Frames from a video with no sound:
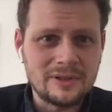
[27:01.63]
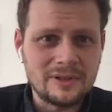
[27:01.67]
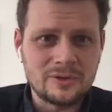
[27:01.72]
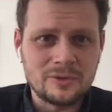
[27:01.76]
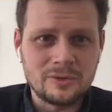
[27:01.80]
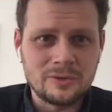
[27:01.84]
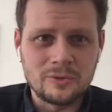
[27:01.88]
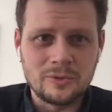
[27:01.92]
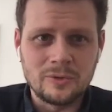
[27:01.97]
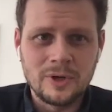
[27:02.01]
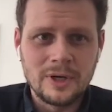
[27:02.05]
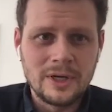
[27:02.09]

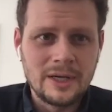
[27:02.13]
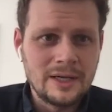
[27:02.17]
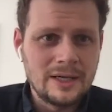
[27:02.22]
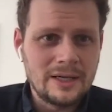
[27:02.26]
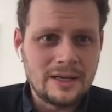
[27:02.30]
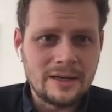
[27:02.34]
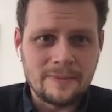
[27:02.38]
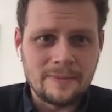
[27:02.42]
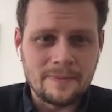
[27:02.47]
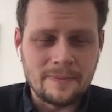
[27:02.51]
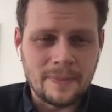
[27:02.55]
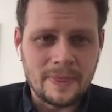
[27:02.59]
to
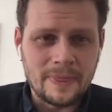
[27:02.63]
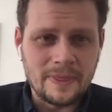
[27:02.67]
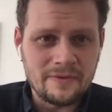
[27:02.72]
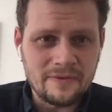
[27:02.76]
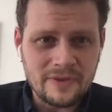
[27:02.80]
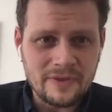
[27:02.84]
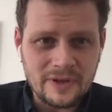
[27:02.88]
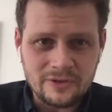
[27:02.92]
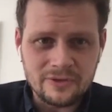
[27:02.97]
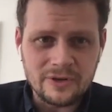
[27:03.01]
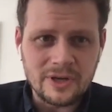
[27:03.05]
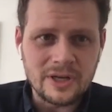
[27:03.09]

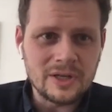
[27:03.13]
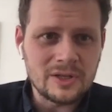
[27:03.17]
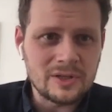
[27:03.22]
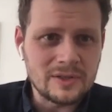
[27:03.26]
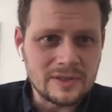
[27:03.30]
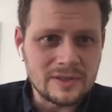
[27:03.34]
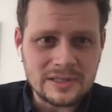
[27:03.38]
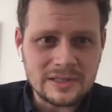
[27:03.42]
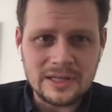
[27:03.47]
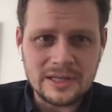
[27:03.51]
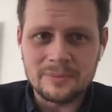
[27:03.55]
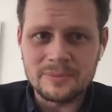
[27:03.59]
federations,
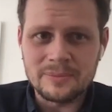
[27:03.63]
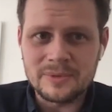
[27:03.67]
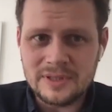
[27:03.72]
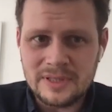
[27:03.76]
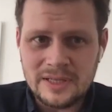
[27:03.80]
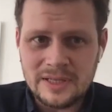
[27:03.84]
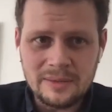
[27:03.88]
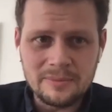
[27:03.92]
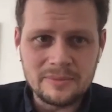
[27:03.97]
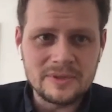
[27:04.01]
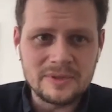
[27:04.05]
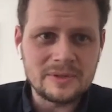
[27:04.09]
clubs,
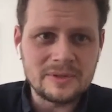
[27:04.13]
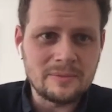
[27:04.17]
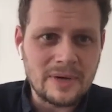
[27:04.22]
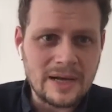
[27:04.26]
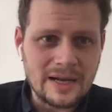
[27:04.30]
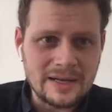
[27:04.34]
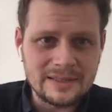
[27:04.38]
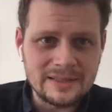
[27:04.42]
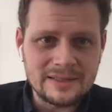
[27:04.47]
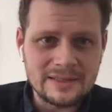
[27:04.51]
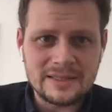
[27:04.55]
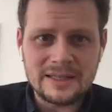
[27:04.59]
teams,
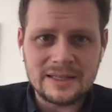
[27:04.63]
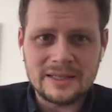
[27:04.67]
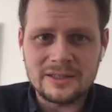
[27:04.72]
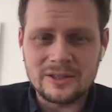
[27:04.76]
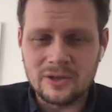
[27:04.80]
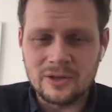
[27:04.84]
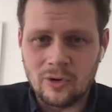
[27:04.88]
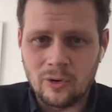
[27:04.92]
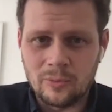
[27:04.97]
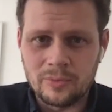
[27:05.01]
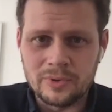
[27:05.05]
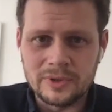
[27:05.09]
mindset and
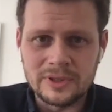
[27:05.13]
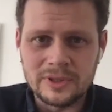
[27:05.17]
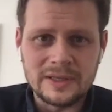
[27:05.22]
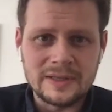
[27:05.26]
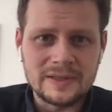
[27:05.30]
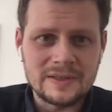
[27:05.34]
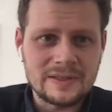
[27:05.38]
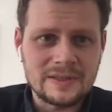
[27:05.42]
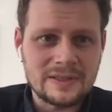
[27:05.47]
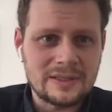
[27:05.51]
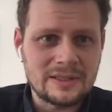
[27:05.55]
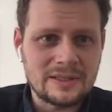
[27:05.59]

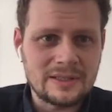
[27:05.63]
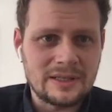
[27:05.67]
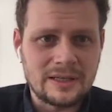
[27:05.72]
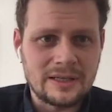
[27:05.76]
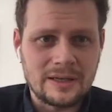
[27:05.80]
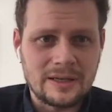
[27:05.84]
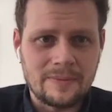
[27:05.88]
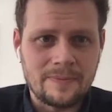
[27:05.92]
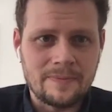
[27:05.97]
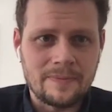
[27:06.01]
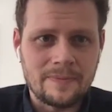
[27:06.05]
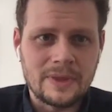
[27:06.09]
openness,
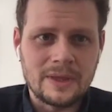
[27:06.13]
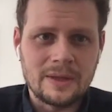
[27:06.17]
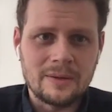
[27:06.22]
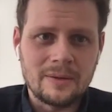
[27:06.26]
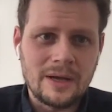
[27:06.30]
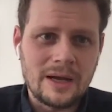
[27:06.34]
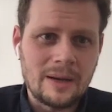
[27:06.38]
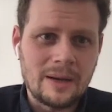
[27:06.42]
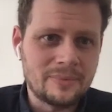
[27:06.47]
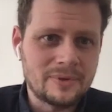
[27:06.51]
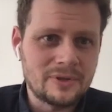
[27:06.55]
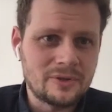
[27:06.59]

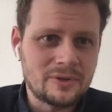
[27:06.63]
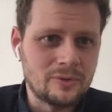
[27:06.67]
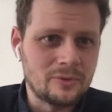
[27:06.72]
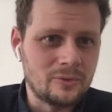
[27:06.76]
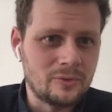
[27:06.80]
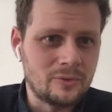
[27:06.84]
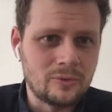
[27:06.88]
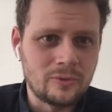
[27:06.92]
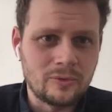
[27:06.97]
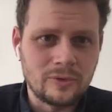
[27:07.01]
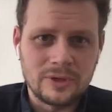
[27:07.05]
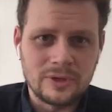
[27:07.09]
up
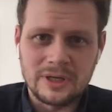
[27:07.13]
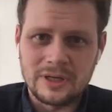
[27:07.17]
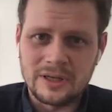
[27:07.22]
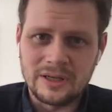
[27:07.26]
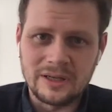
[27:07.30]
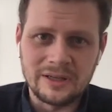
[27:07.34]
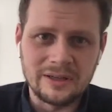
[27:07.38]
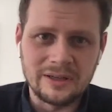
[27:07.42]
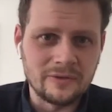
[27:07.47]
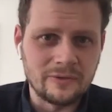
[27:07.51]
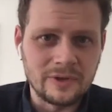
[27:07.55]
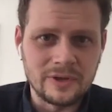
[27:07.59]
to
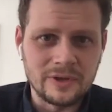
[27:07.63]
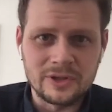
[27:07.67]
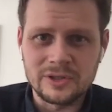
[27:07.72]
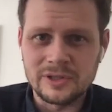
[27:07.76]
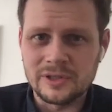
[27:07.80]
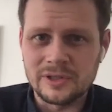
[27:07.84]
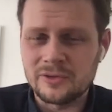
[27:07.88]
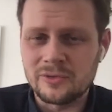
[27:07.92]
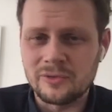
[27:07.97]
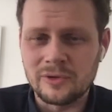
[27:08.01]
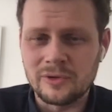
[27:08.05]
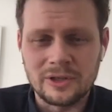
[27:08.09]

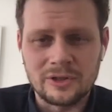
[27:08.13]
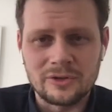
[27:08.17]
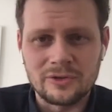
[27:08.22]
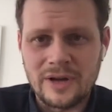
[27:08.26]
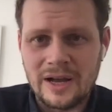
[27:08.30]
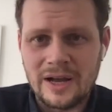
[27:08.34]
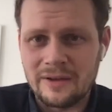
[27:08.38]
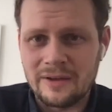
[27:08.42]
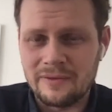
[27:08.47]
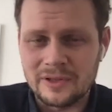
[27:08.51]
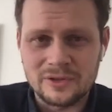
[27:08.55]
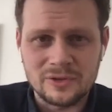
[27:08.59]
individuals who are
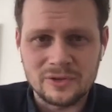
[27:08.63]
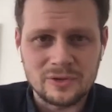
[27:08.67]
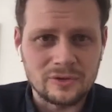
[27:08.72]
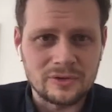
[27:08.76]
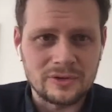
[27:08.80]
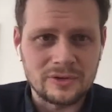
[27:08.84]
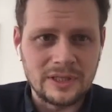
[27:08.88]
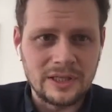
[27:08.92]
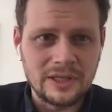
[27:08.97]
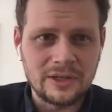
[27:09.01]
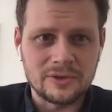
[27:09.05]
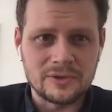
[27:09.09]
driving
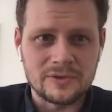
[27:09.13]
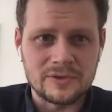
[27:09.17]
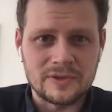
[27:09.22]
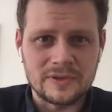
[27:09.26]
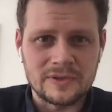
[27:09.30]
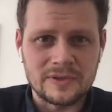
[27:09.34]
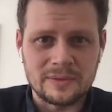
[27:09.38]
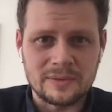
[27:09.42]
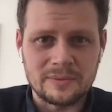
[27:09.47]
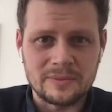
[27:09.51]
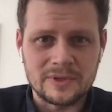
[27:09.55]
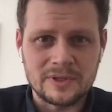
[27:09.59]
certain
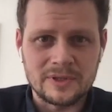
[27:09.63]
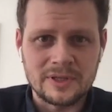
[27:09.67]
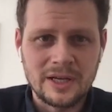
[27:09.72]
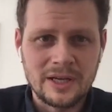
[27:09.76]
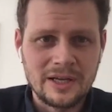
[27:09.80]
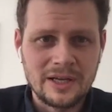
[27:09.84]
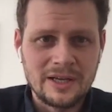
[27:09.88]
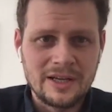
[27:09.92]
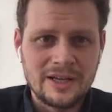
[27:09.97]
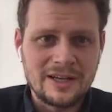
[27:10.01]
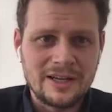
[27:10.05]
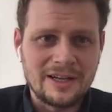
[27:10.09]
ecosystems.
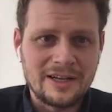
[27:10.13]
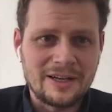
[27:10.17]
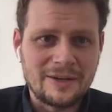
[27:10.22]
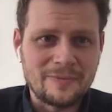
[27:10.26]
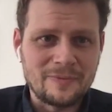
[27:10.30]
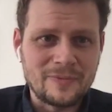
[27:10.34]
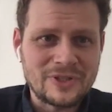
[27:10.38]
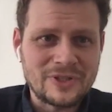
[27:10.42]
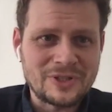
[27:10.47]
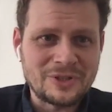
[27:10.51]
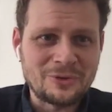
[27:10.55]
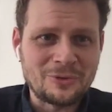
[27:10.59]

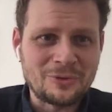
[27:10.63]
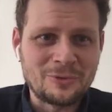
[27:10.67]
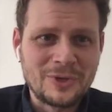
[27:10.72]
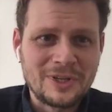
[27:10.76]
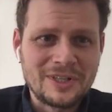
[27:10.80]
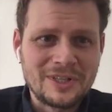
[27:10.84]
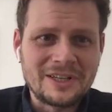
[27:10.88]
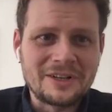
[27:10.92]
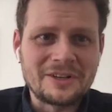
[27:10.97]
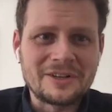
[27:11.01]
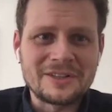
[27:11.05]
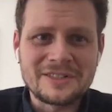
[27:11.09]
So
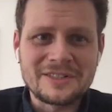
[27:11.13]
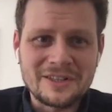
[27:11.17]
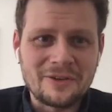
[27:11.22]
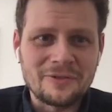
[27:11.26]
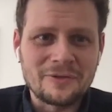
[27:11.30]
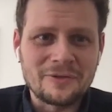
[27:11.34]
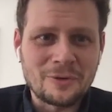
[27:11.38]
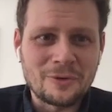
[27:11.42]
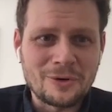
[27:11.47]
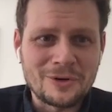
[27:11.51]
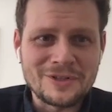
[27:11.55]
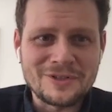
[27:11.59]
there is, of
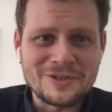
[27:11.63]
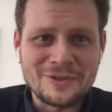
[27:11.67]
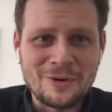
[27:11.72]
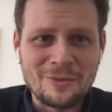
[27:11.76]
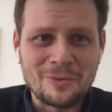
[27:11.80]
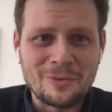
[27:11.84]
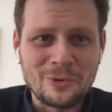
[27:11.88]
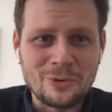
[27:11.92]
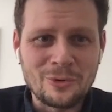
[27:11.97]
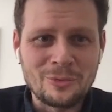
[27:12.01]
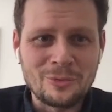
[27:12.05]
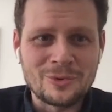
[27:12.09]
course, no
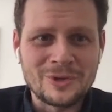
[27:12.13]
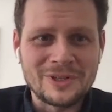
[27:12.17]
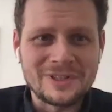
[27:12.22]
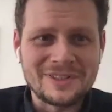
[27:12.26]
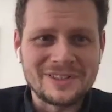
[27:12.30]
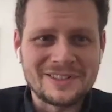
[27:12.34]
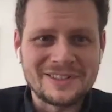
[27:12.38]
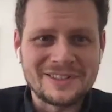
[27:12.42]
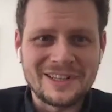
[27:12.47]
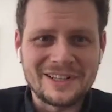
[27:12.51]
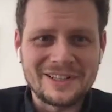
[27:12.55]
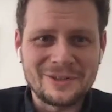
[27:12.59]
blueprint
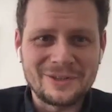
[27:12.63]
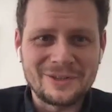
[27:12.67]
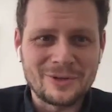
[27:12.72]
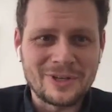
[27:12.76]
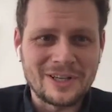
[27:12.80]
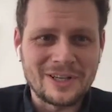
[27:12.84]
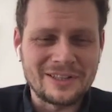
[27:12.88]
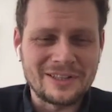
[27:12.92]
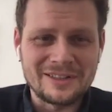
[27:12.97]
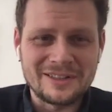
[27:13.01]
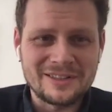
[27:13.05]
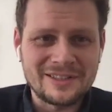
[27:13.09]
that you
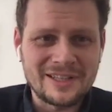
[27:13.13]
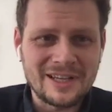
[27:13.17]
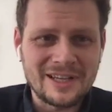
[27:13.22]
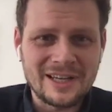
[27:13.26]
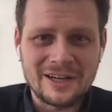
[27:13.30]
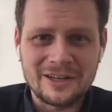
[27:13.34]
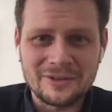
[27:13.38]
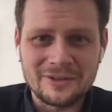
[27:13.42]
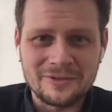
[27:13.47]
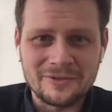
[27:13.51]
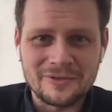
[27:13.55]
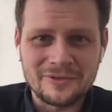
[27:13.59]
can take
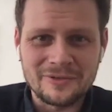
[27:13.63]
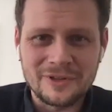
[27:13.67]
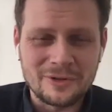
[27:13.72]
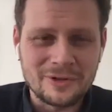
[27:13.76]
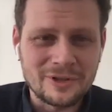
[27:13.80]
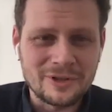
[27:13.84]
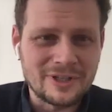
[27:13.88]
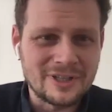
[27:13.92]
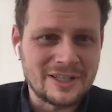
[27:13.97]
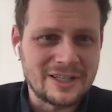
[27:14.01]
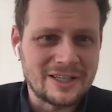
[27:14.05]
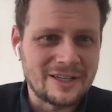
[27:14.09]
out of
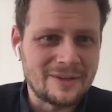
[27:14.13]
your